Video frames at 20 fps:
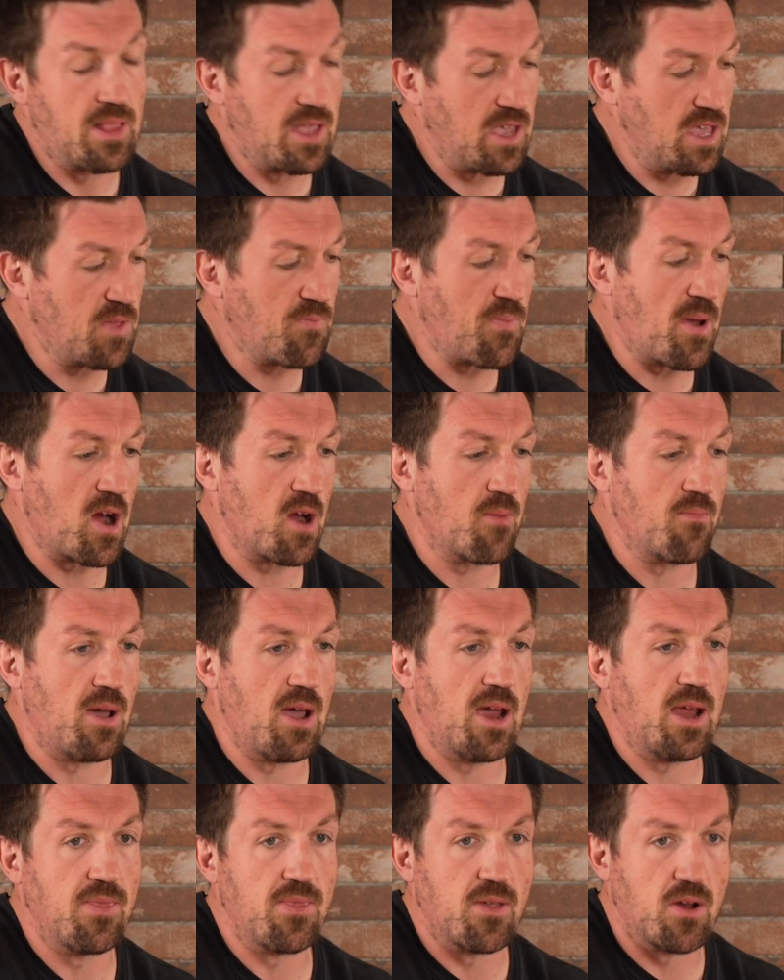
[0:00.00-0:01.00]
Please bear
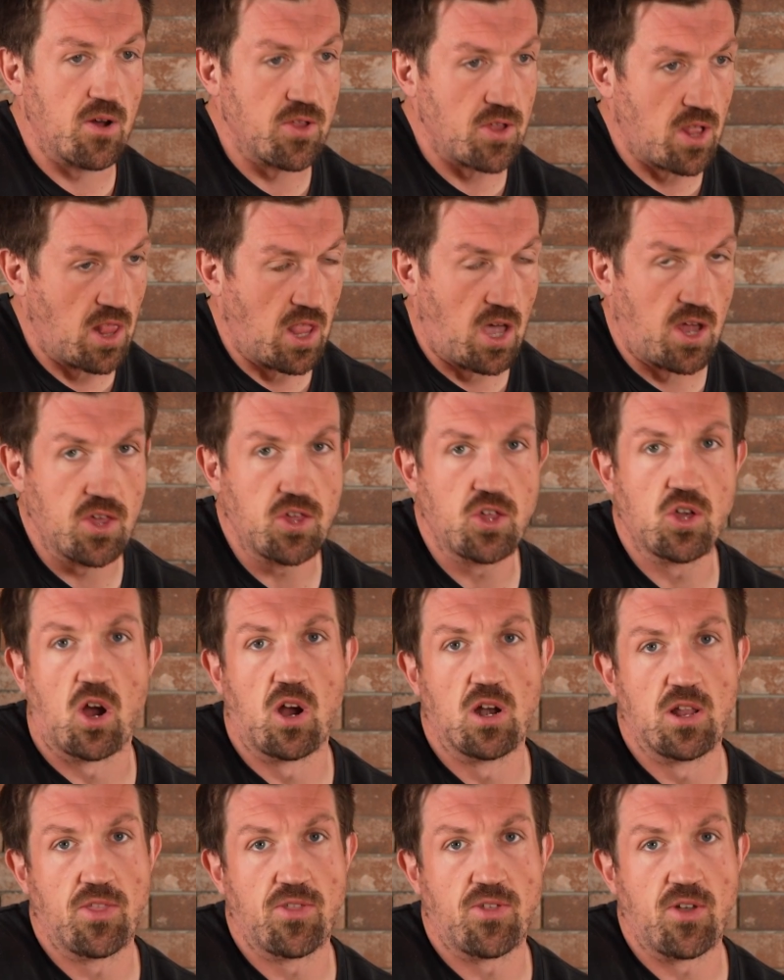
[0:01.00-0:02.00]
in mind, there's a lot of
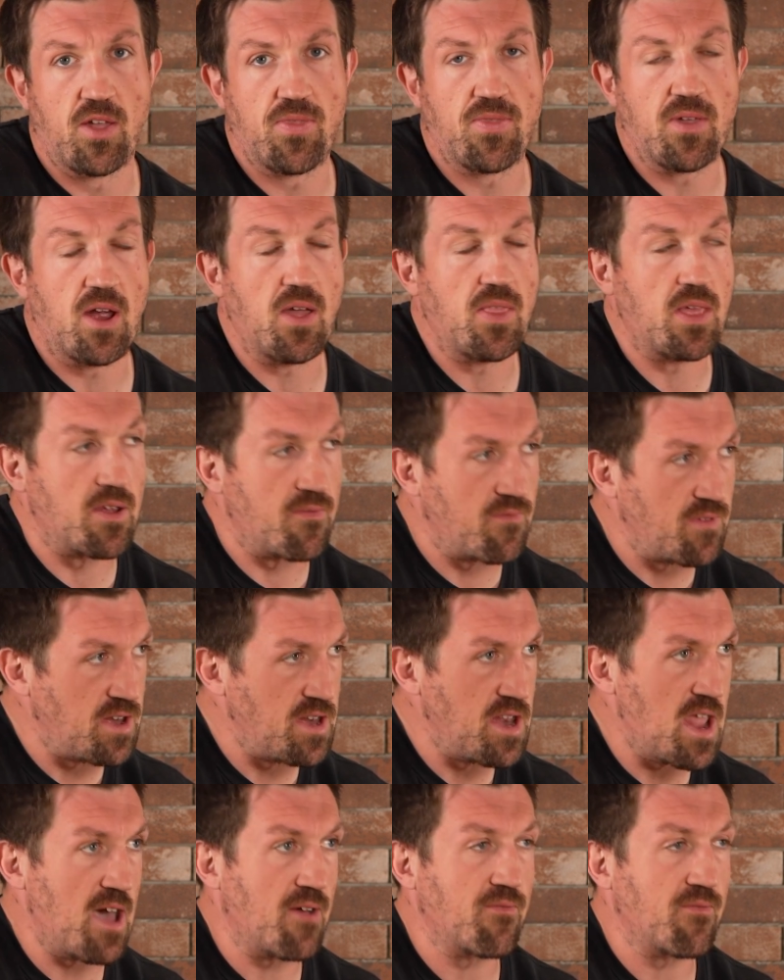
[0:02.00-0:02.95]
charlatans out there that have